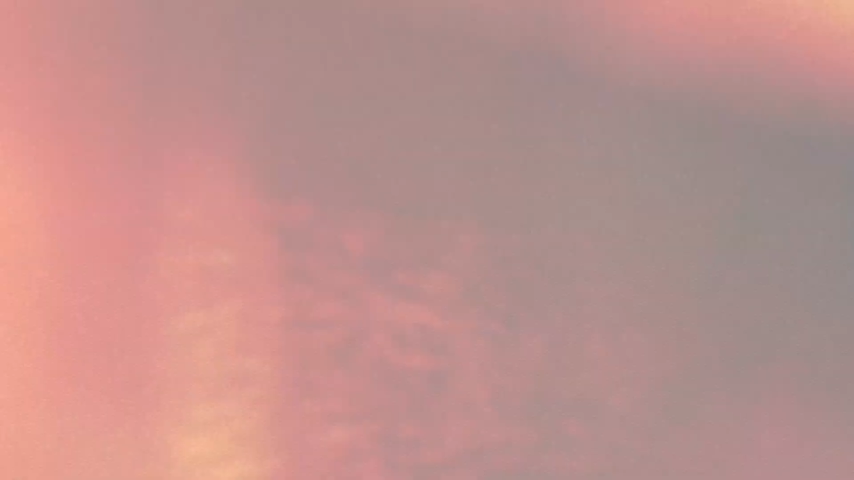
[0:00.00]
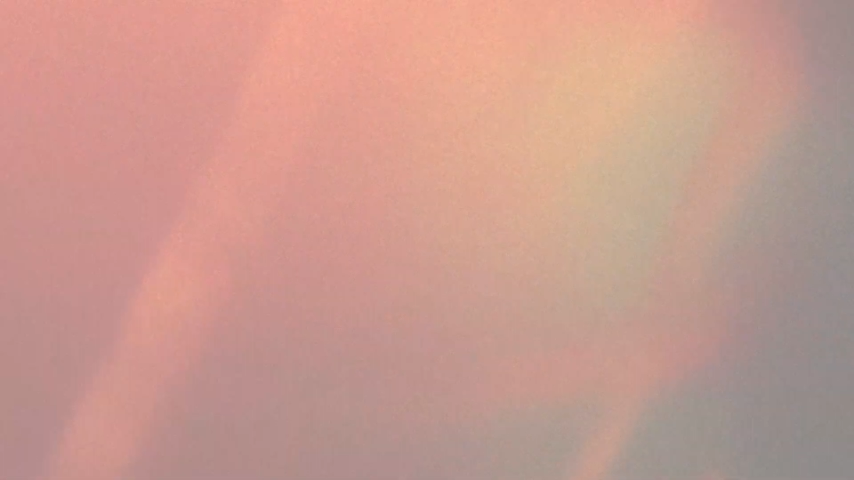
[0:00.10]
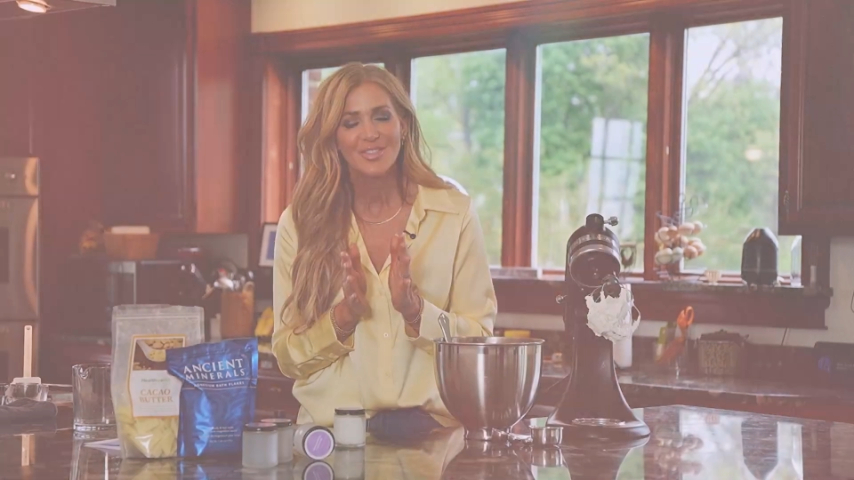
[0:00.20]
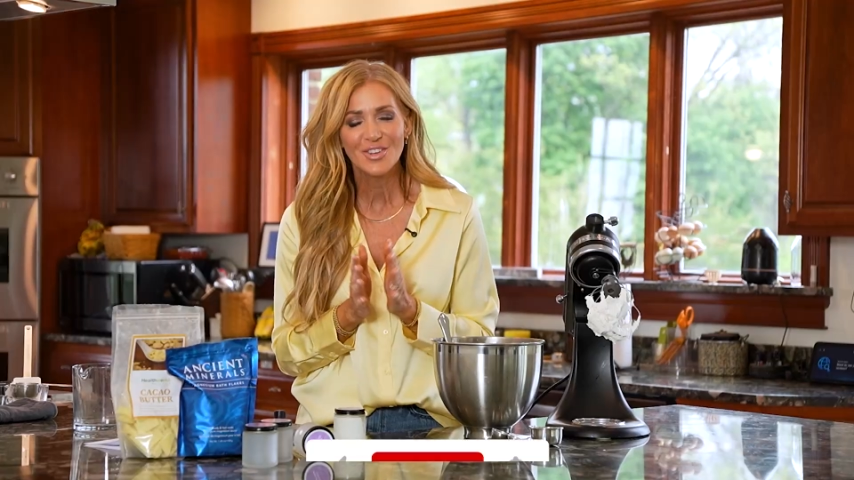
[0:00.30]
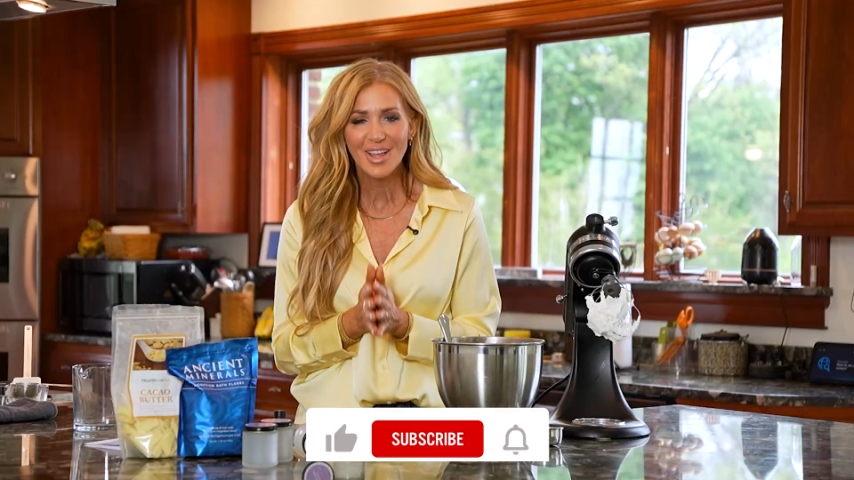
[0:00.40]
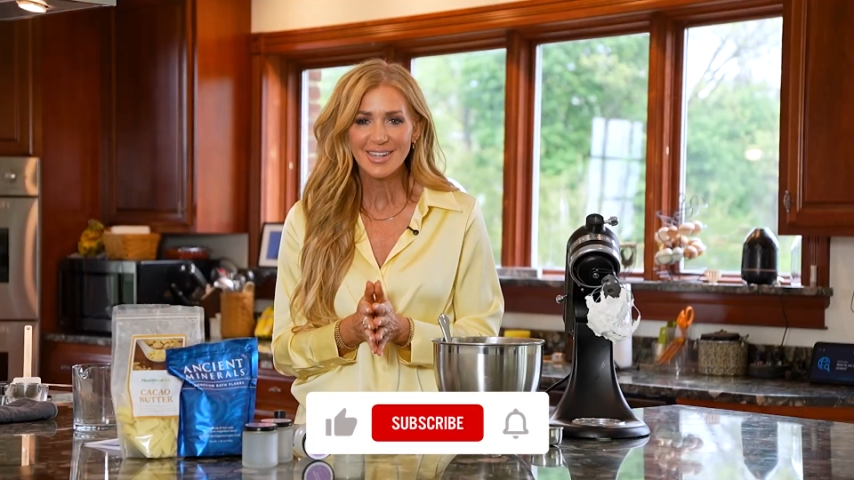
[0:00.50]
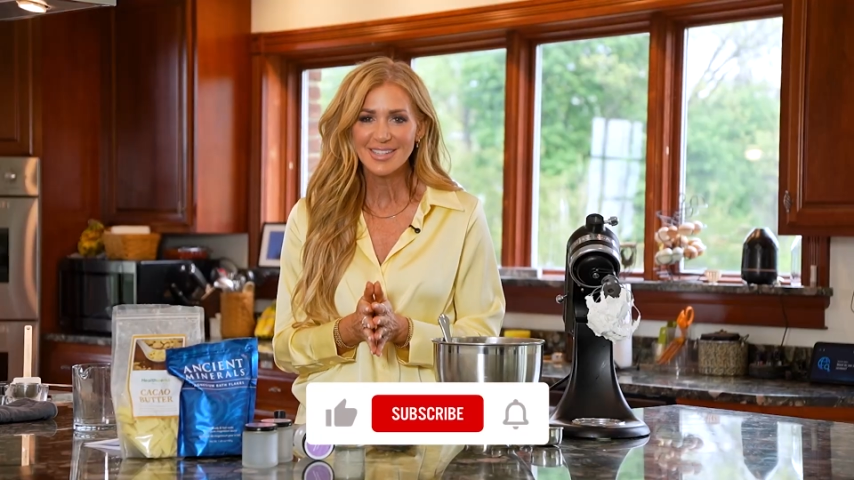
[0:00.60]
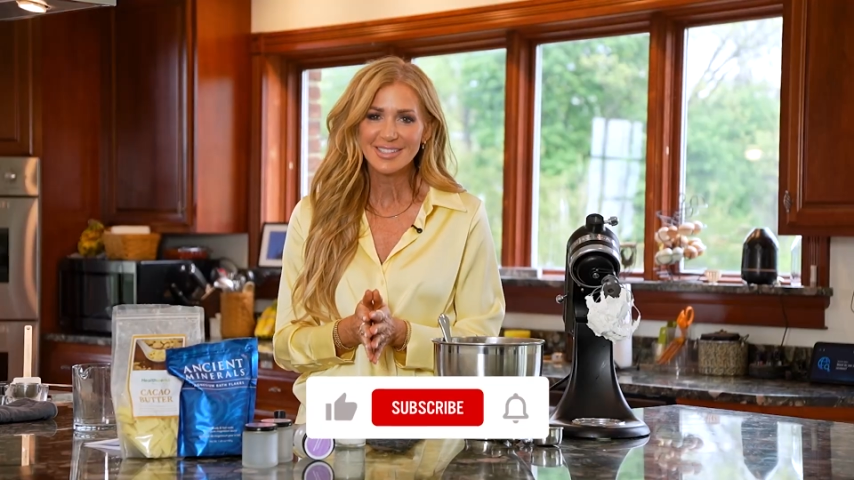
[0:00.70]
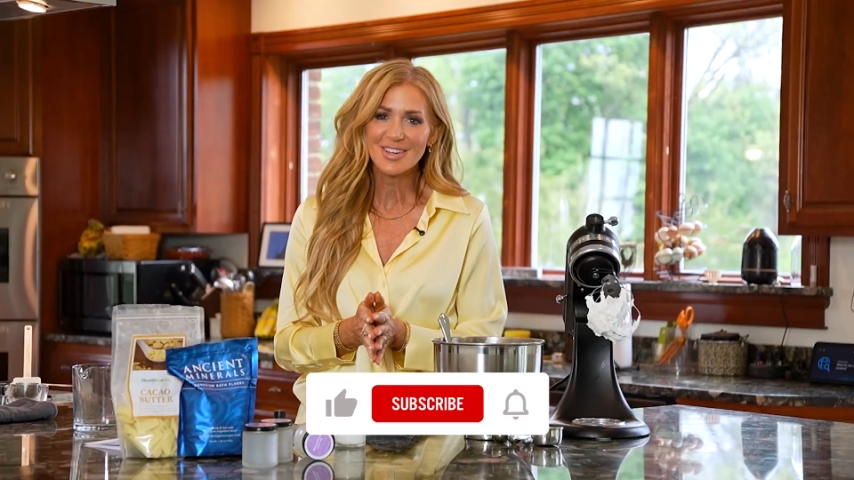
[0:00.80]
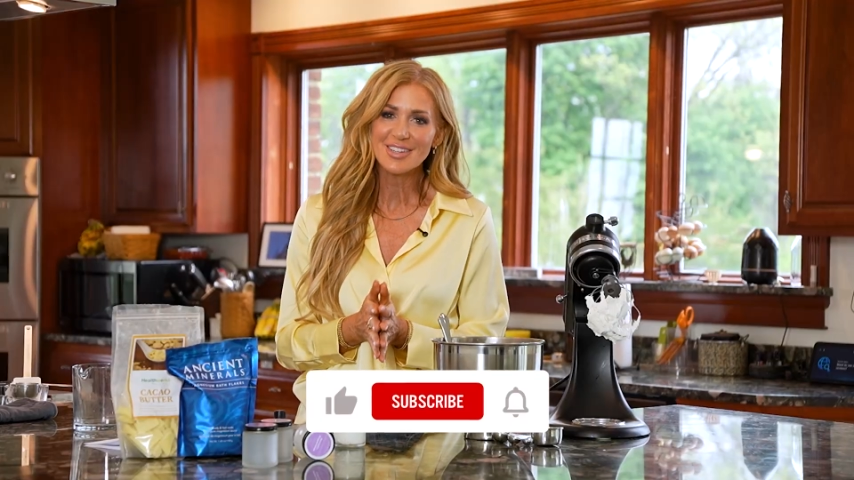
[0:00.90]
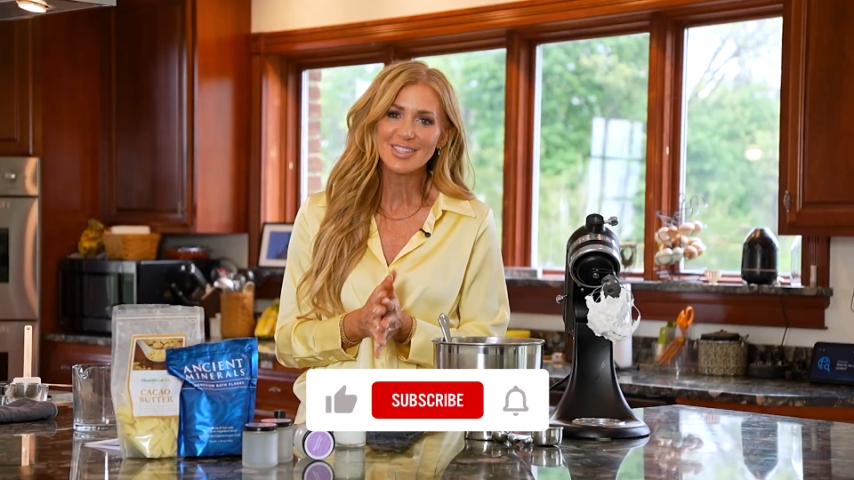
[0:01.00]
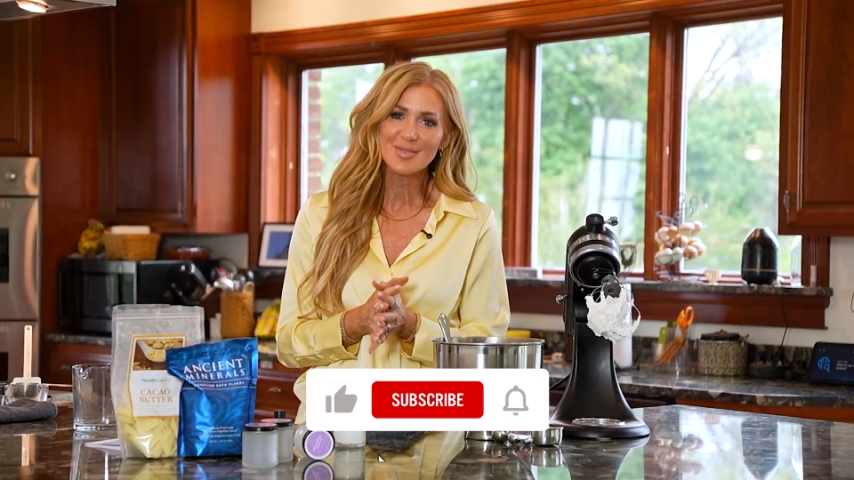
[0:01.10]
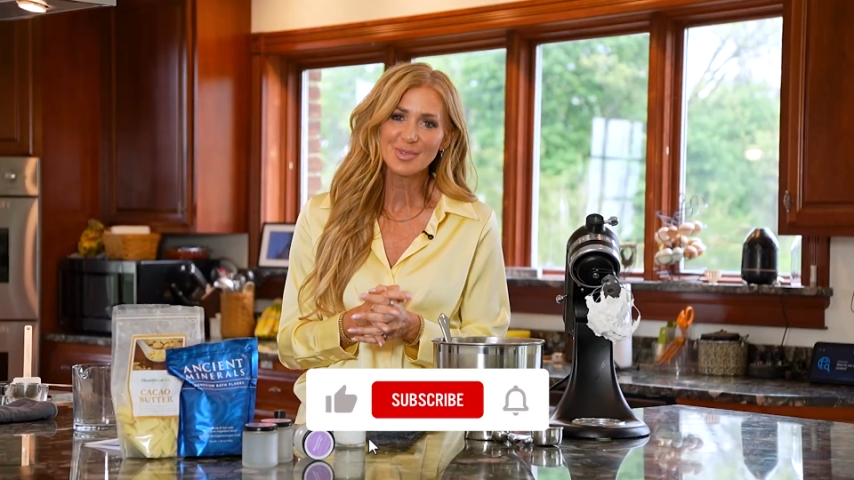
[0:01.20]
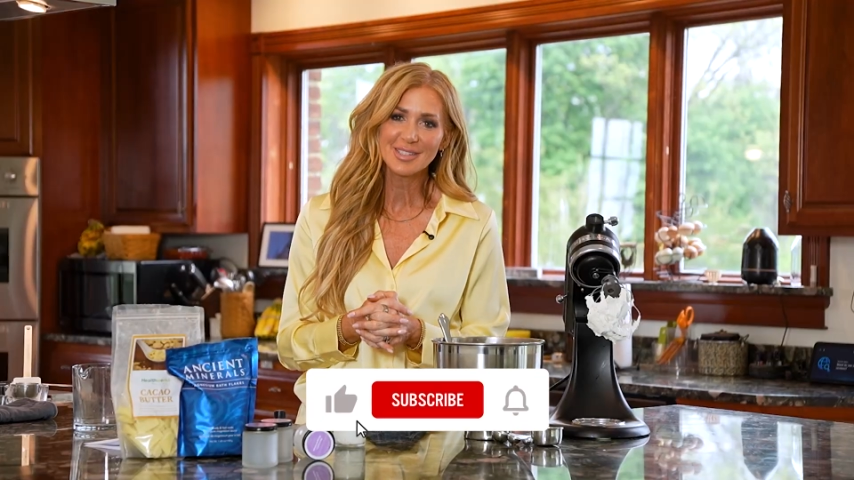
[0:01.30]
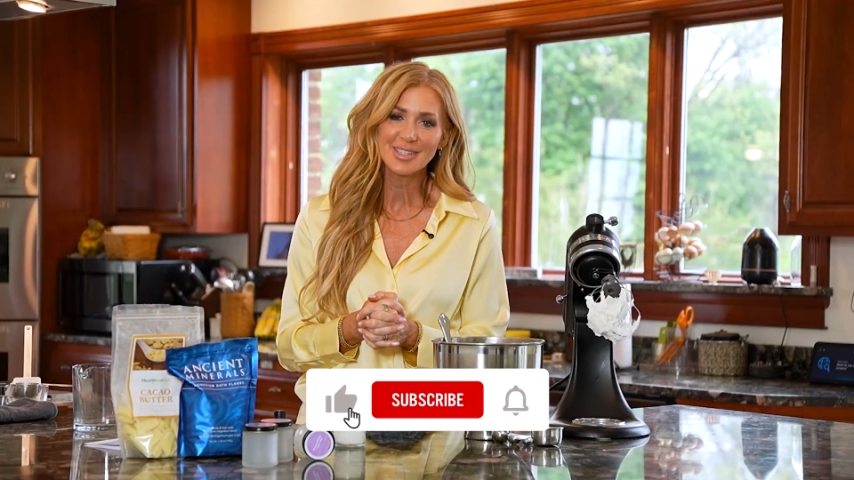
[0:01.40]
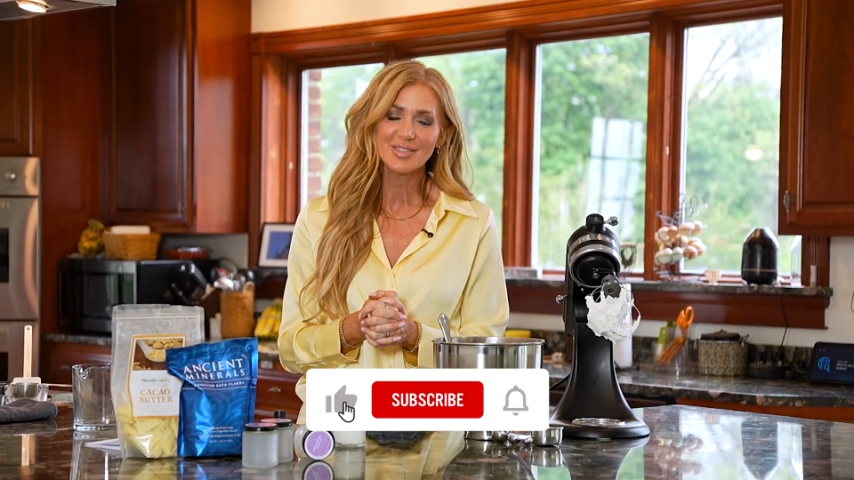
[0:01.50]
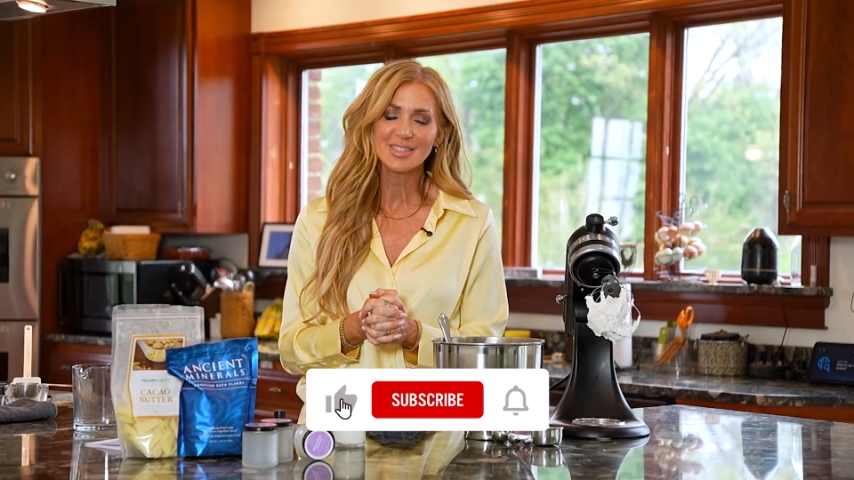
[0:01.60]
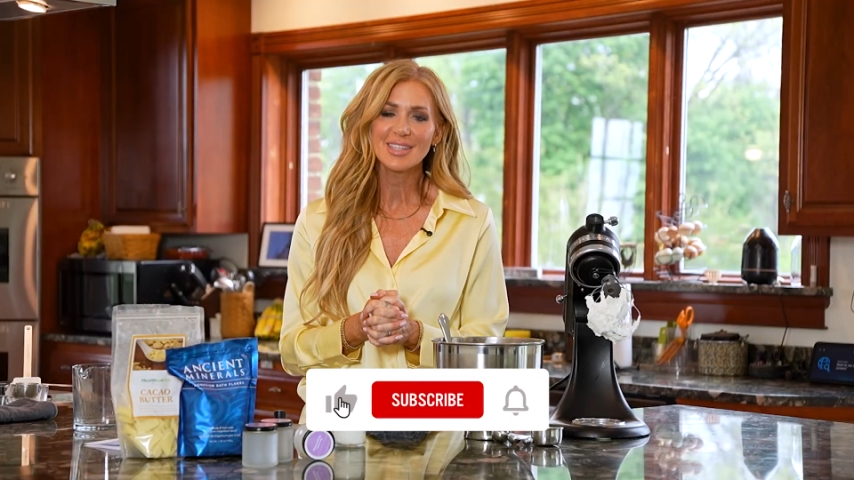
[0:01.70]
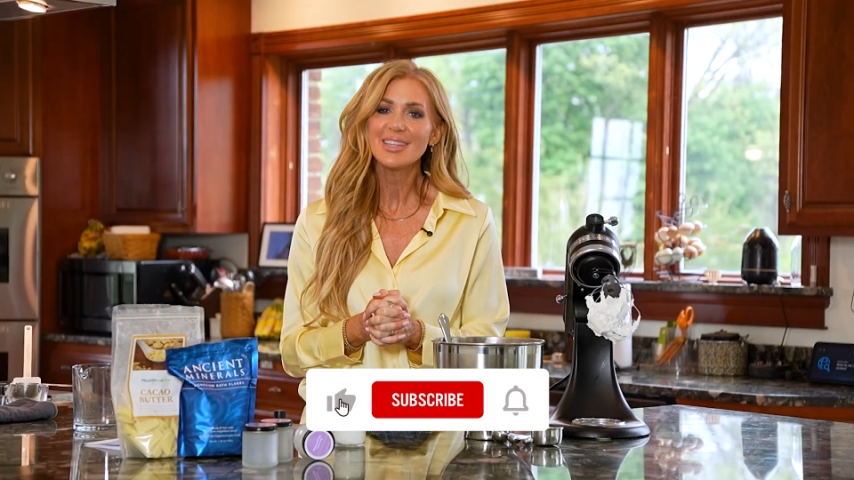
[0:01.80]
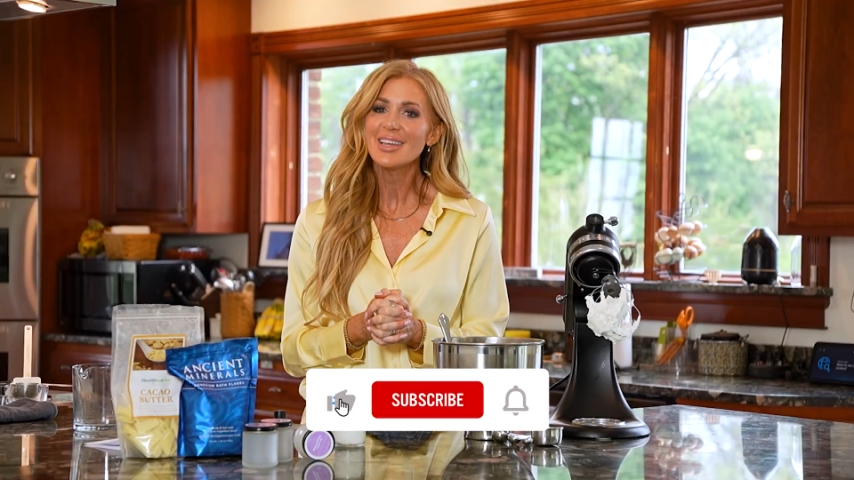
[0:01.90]
If you liked this content, please give
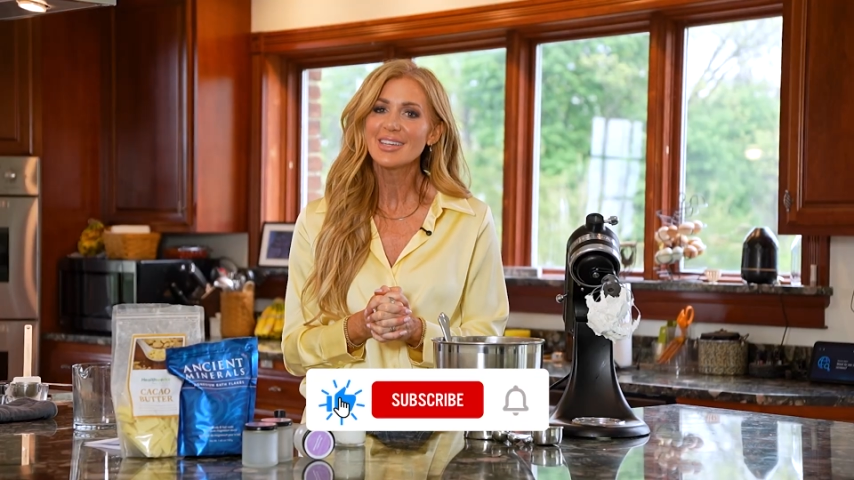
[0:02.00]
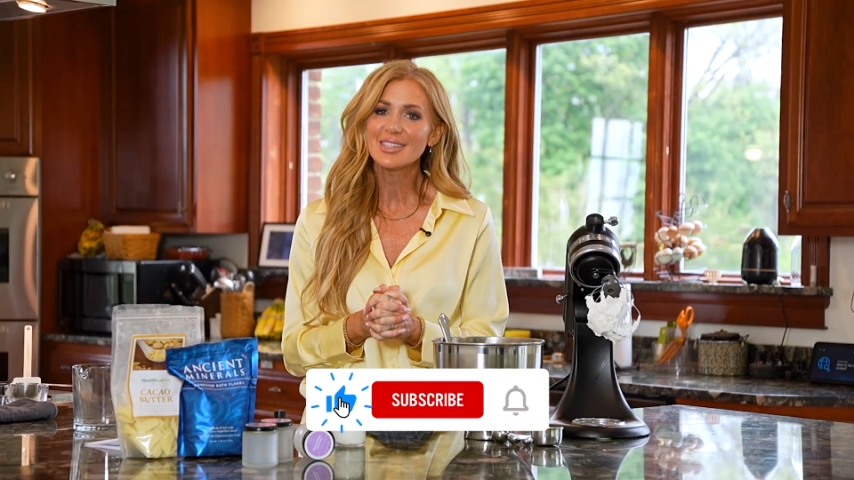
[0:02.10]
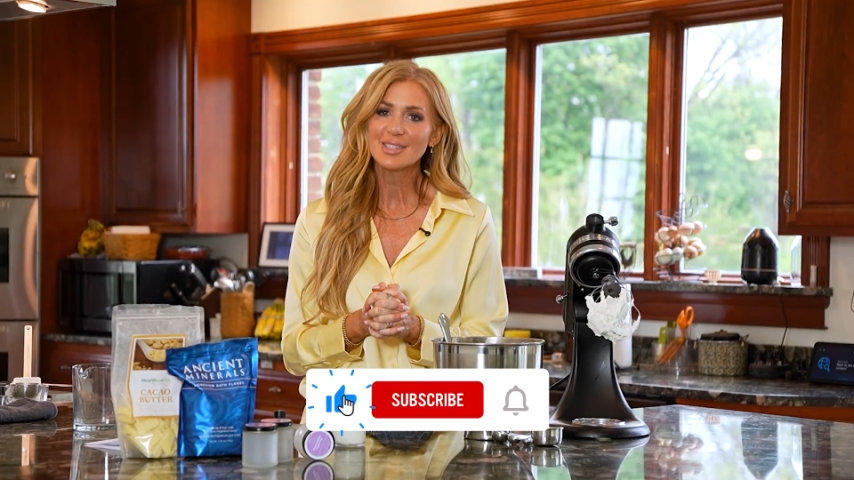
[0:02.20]
us a like,